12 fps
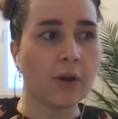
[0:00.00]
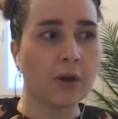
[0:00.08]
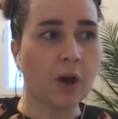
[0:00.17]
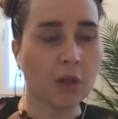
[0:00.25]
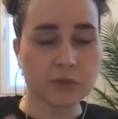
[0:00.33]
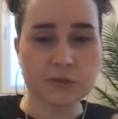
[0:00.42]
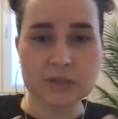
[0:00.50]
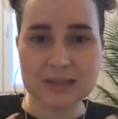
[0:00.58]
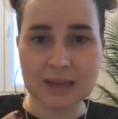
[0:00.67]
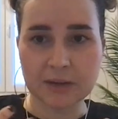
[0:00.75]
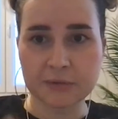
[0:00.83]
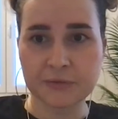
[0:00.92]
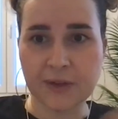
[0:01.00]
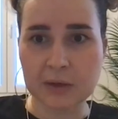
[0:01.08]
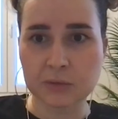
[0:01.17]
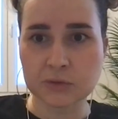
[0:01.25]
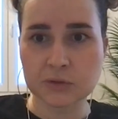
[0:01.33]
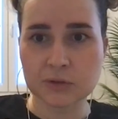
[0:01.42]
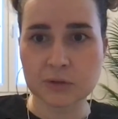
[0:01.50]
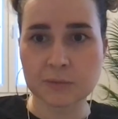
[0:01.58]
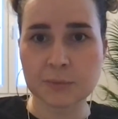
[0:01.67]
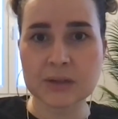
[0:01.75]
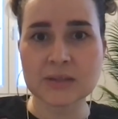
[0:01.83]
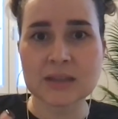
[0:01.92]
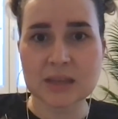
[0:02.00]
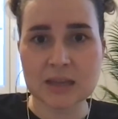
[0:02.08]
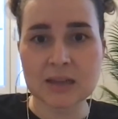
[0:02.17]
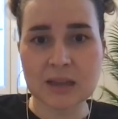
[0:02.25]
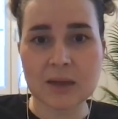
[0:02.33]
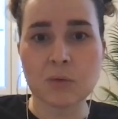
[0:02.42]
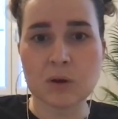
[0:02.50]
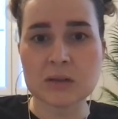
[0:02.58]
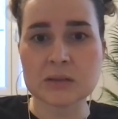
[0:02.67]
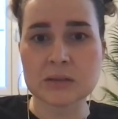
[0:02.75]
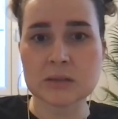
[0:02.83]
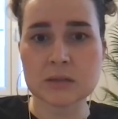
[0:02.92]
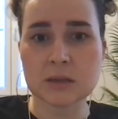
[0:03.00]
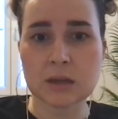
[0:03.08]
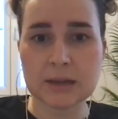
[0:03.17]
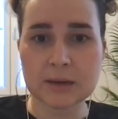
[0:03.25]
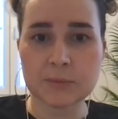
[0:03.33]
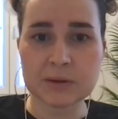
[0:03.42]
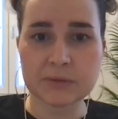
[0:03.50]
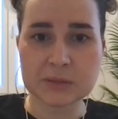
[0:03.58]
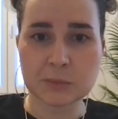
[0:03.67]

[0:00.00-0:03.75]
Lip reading: understand a founder, because in the end that was a little bit of his